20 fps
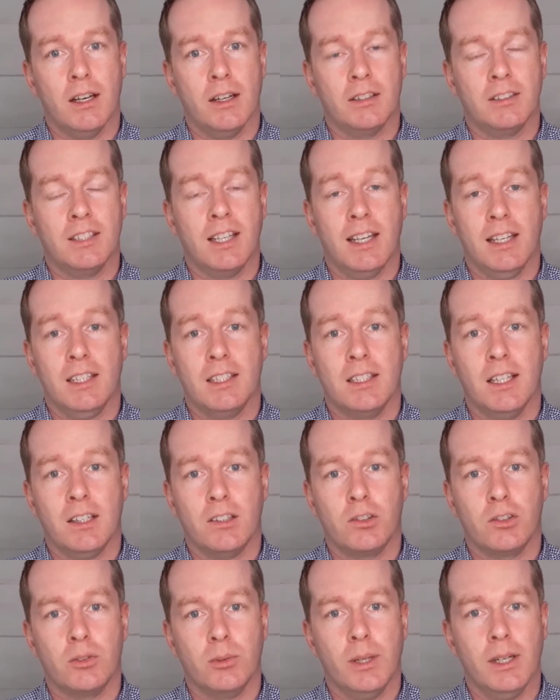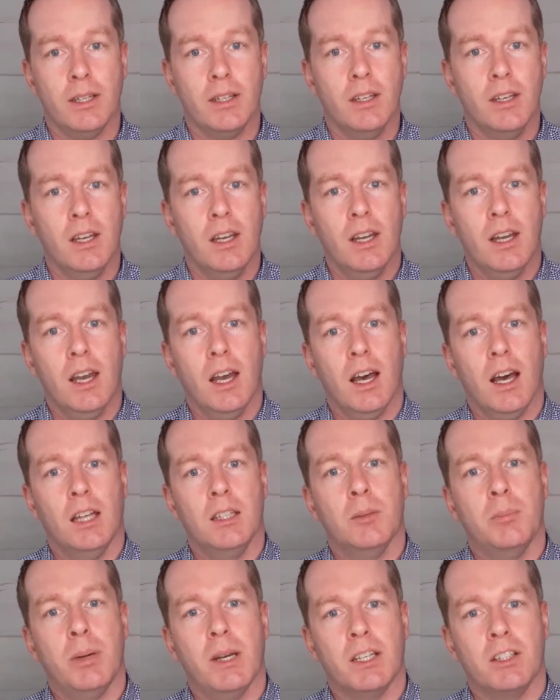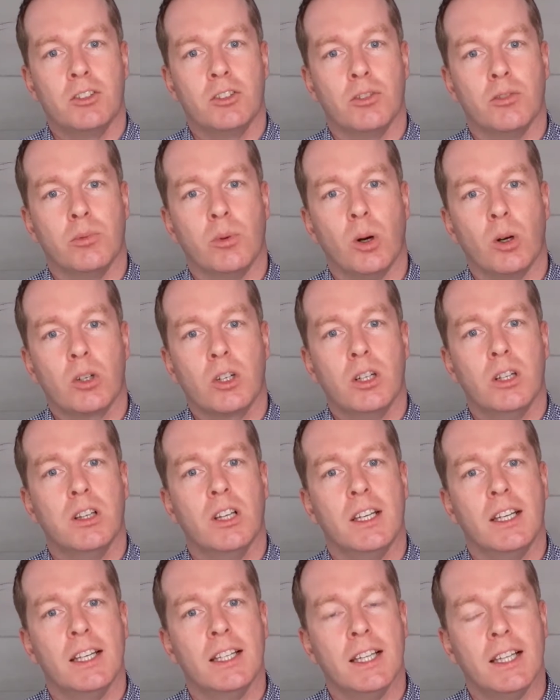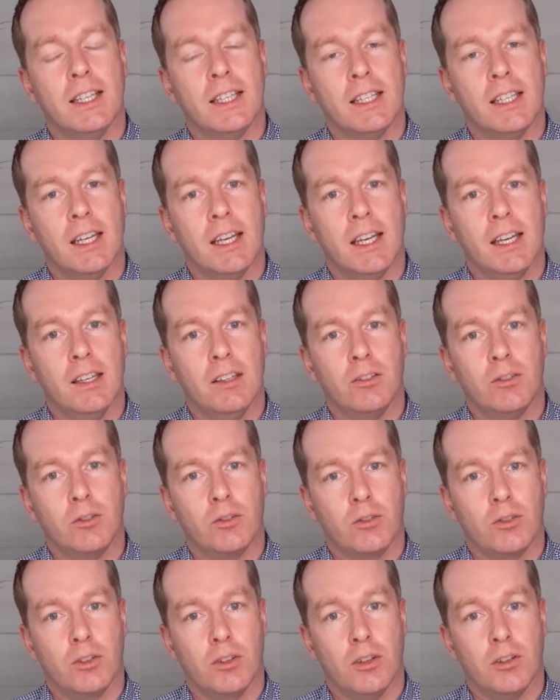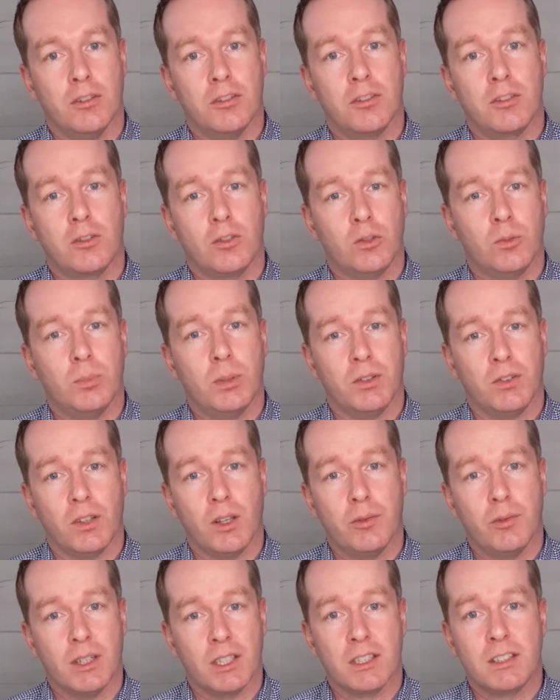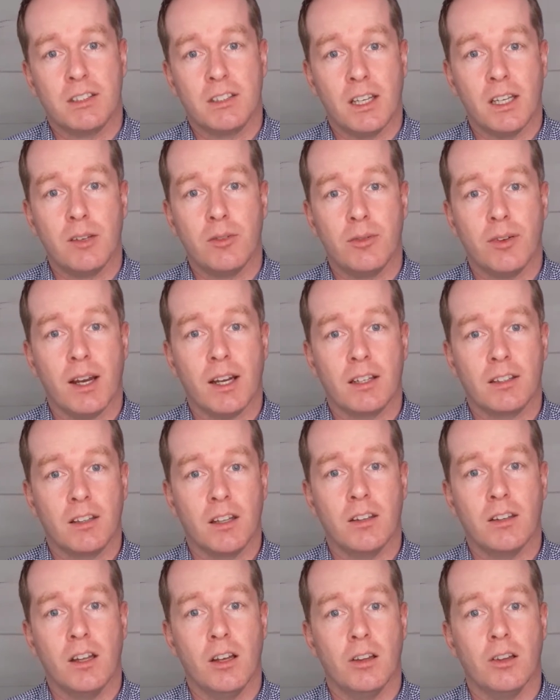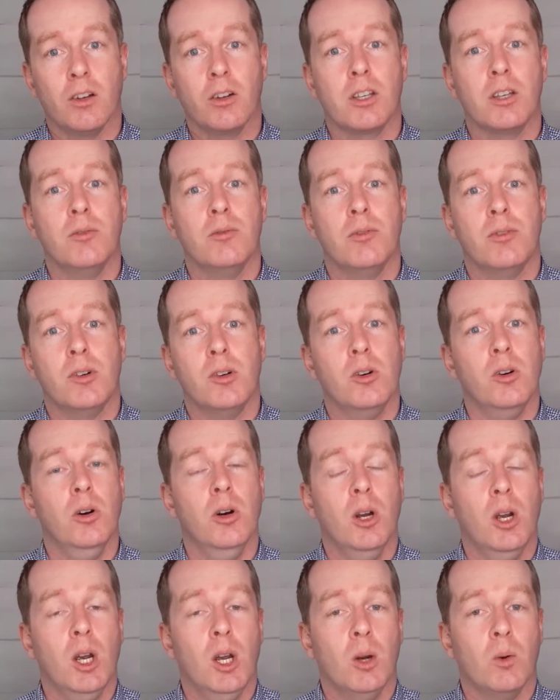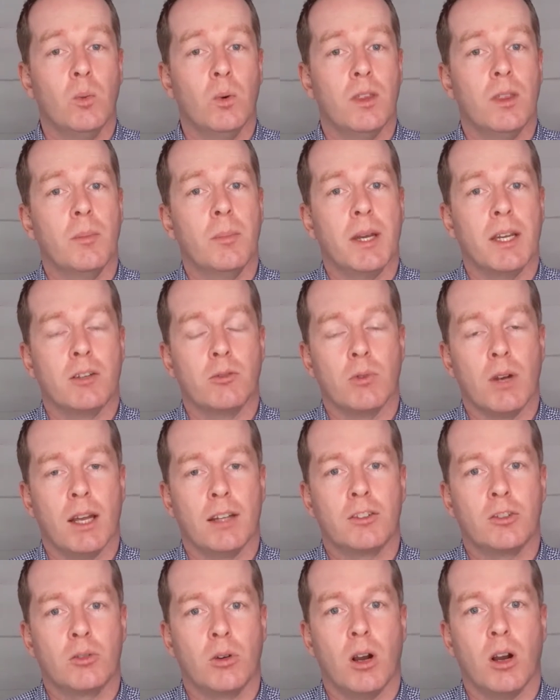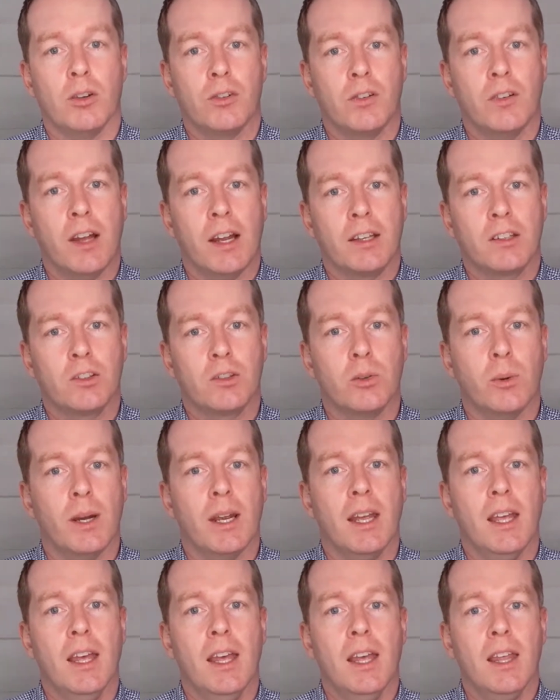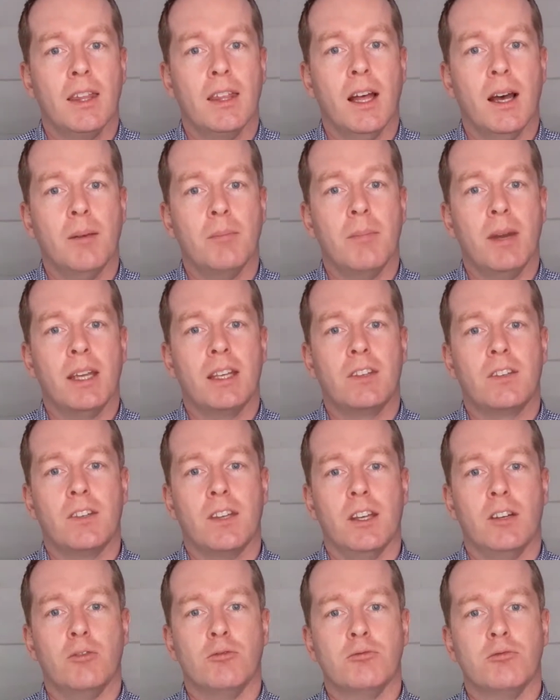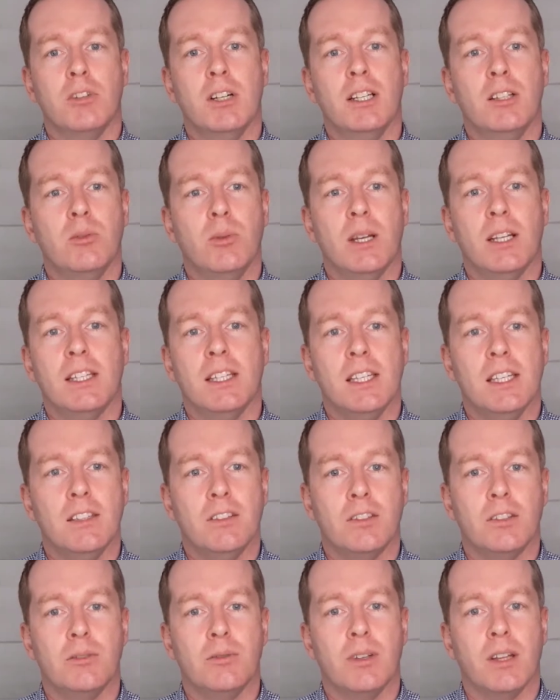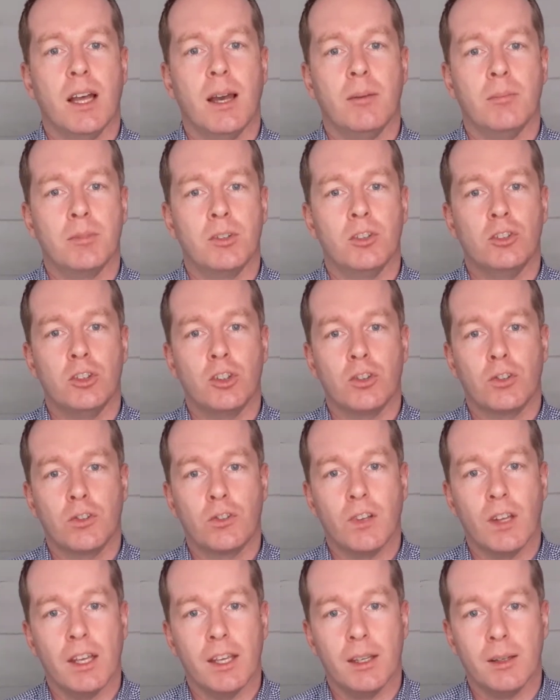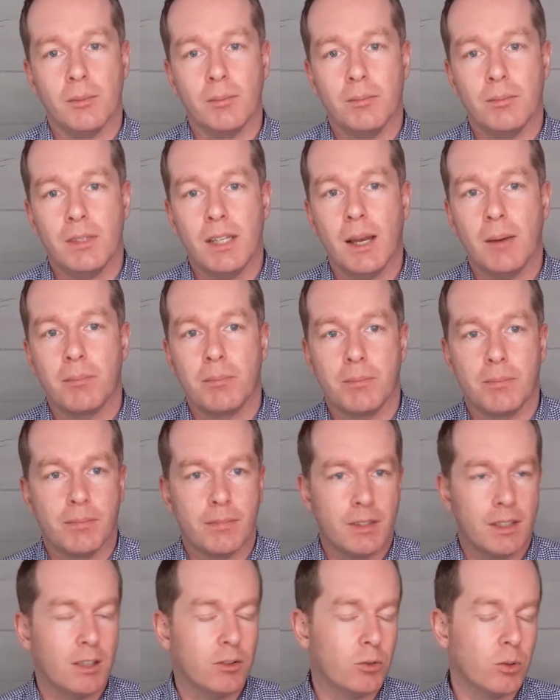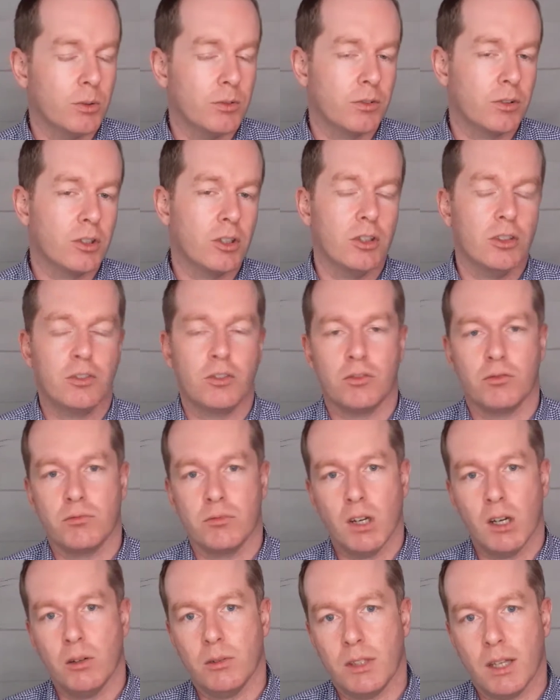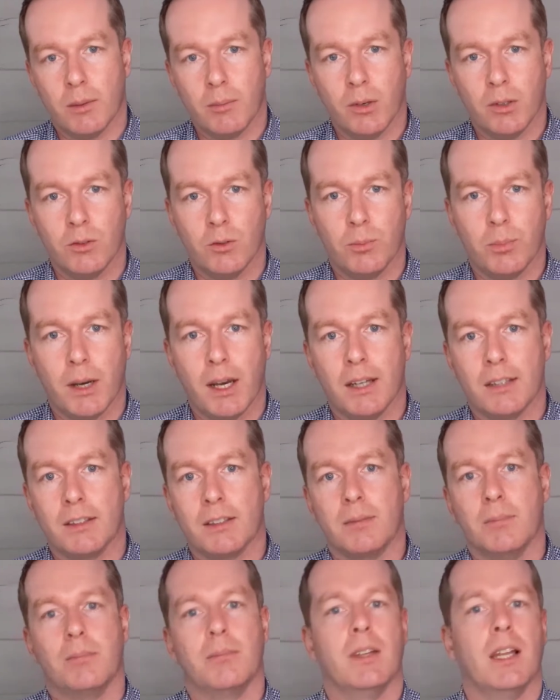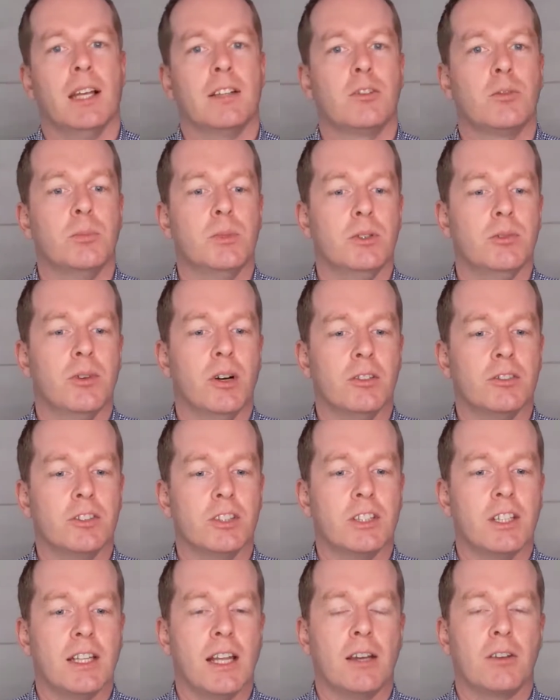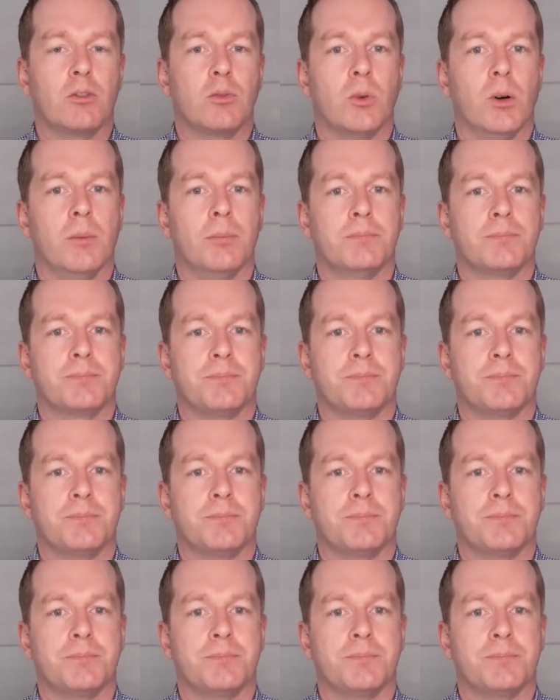tick next to it, and a picture of what clearly is the specific defect that they're looking for, with the big red cross next to it. That makes it really, really easy for them to just say, yeah, this one's good, no, that one's bad, let's move on to the next one.